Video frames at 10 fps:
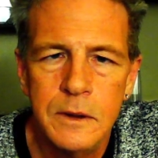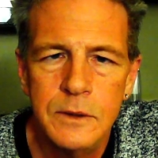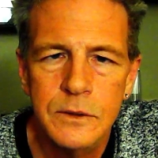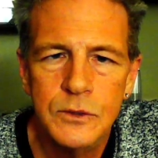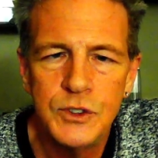
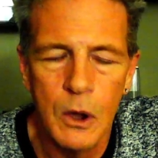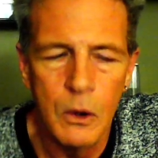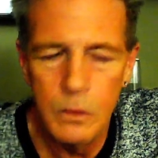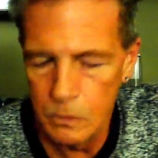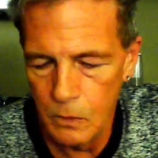
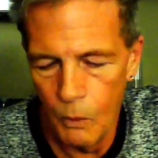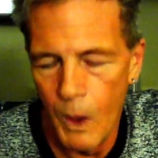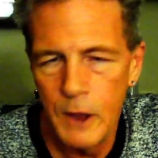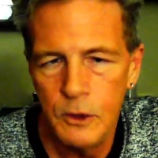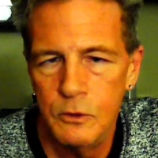So
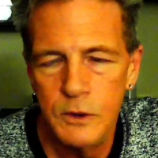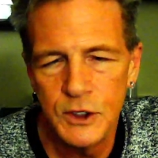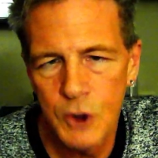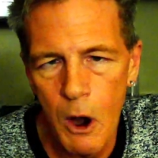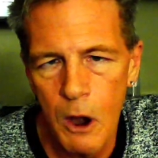what you
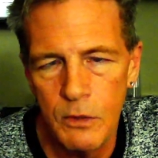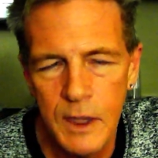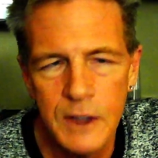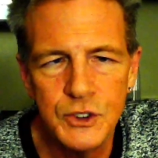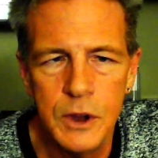discard
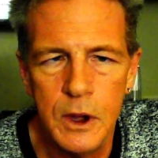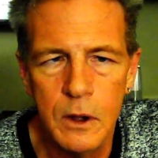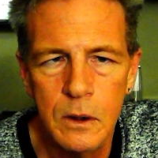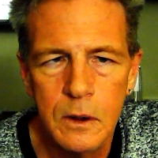this year